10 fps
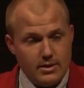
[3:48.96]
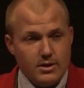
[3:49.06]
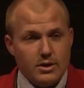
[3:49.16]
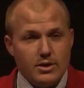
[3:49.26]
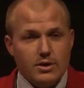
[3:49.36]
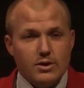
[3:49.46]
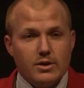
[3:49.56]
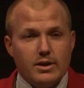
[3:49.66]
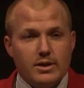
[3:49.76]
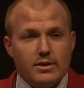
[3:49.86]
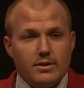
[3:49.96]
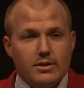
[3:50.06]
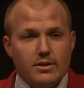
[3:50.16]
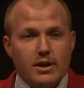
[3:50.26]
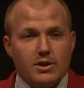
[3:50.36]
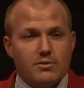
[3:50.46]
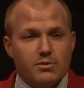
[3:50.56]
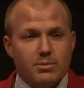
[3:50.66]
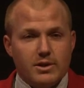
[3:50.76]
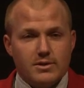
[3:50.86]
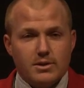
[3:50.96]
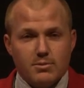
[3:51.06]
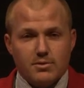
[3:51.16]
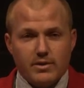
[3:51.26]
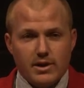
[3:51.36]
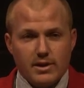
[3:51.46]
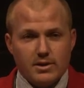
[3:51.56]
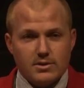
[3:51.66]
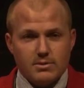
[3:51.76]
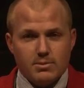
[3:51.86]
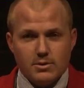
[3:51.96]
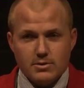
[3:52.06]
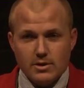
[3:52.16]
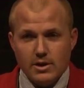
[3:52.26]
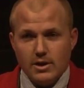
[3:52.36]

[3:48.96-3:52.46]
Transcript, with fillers: and thank you for being a Timbers fan, I suppose.